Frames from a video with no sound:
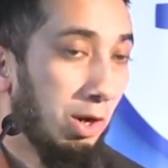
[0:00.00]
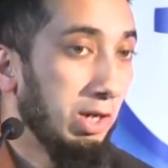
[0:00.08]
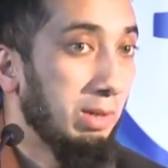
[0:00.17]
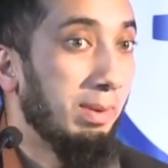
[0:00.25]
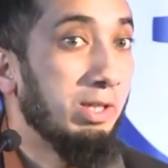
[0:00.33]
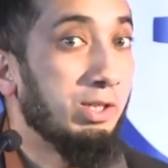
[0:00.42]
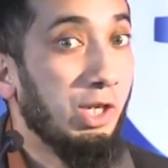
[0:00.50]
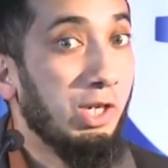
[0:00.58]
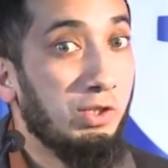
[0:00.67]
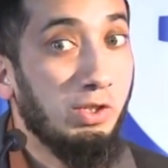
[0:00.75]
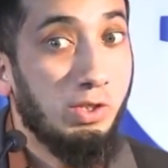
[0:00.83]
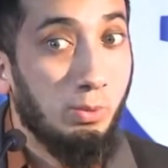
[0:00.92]
We talk about
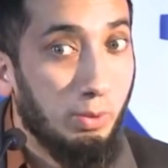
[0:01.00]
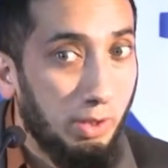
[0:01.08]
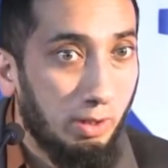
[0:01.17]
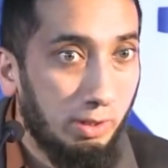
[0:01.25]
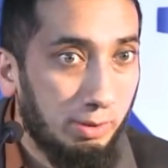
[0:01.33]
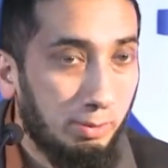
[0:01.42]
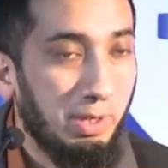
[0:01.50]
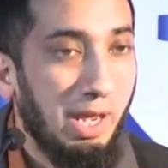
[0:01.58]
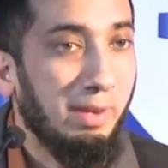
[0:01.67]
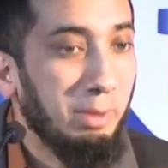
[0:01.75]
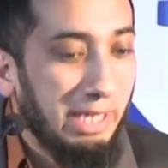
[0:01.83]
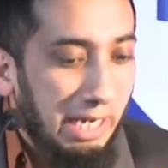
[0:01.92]
changing the world,
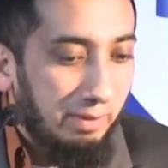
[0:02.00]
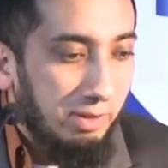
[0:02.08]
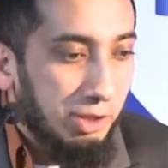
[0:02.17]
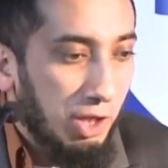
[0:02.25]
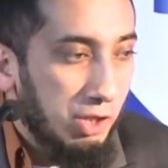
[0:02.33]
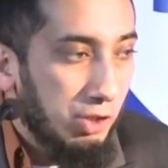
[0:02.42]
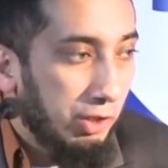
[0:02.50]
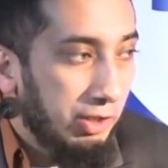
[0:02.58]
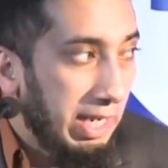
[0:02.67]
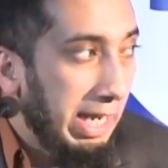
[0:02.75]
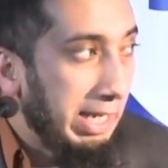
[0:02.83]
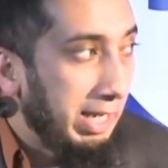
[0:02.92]
we can't even change
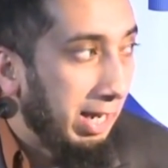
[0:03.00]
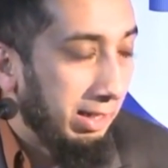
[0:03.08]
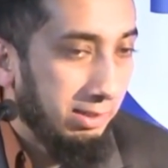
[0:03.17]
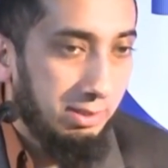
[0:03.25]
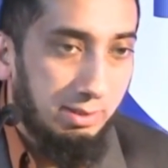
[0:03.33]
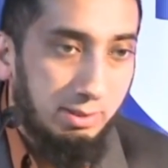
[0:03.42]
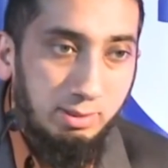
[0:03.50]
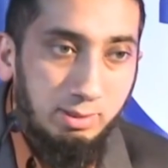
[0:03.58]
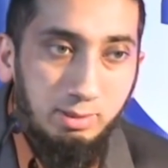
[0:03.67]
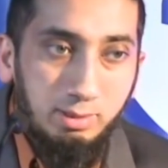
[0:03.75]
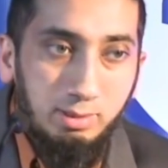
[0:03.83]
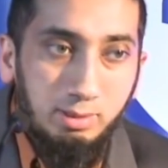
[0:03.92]
our day yet.
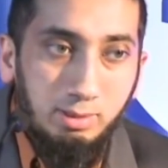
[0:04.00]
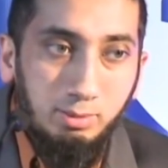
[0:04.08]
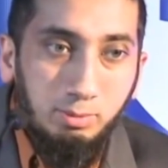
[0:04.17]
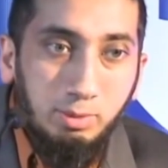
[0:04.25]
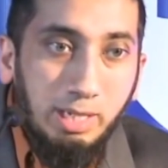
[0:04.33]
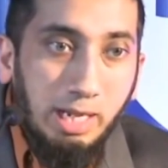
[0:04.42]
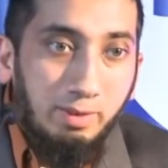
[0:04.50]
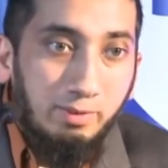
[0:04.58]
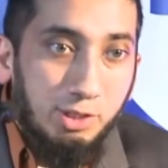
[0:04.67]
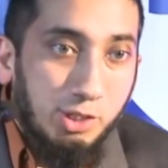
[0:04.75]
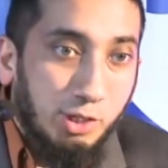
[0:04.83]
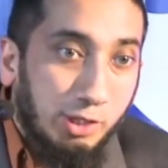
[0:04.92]
We can't
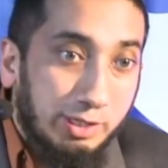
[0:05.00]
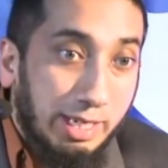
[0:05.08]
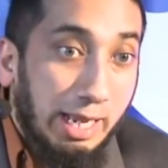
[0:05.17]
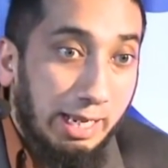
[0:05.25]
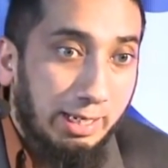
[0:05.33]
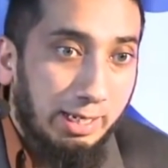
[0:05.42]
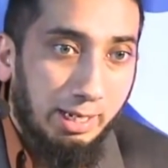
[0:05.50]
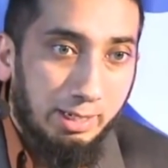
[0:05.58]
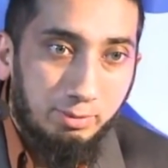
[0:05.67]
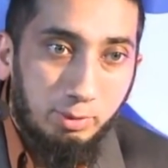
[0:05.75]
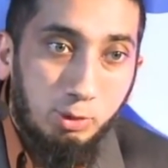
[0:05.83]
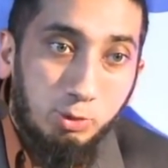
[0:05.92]
even change our day
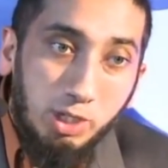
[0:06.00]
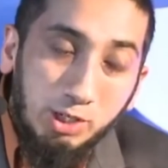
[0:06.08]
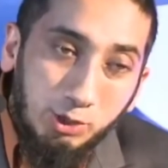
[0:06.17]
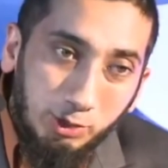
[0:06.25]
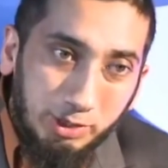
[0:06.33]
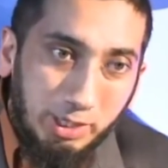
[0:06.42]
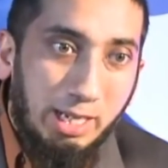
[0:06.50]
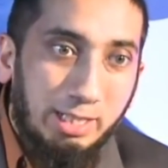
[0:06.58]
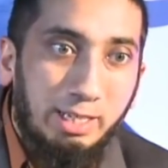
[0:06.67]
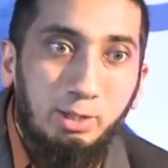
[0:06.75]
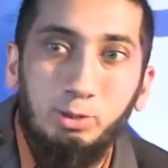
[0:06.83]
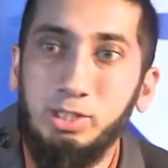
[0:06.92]
yet. When you change your
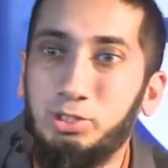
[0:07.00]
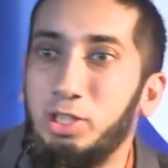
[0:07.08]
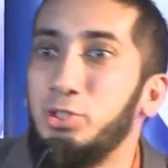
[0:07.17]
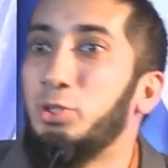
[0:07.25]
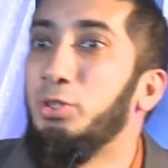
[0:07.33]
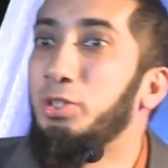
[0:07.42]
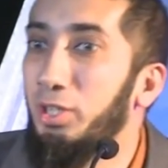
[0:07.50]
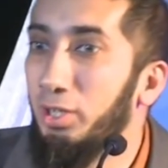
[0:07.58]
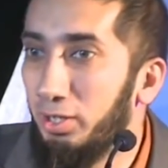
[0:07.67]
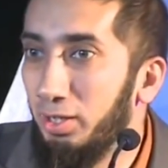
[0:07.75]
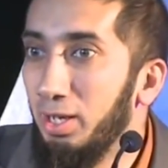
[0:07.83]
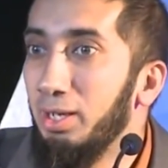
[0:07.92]
day, then you can change your
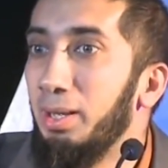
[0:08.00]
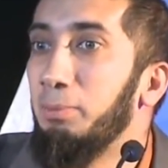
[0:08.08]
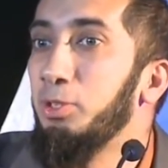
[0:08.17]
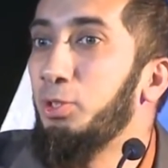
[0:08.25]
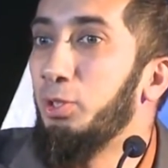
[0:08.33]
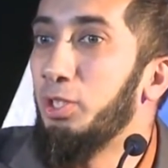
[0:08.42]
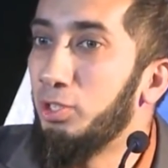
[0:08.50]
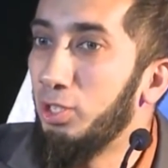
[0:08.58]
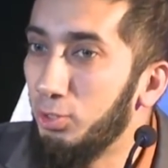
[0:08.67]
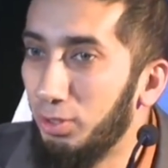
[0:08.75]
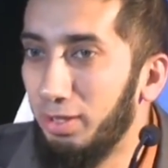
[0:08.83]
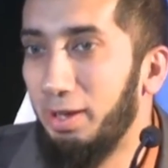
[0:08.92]
year. That means you can
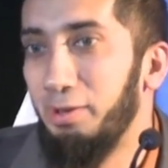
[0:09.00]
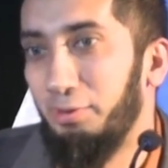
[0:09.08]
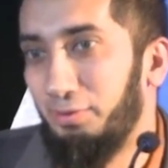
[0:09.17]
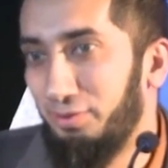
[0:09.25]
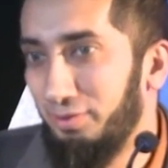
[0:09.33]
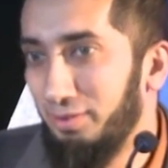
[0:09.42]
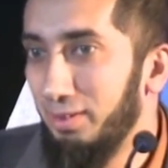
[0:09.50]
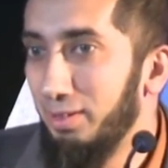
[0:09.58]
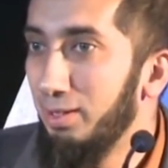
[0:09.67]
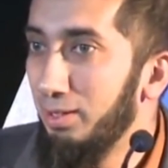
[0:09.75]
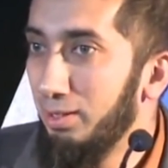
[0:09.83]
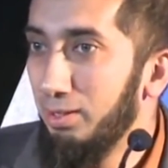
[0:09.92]
change your life.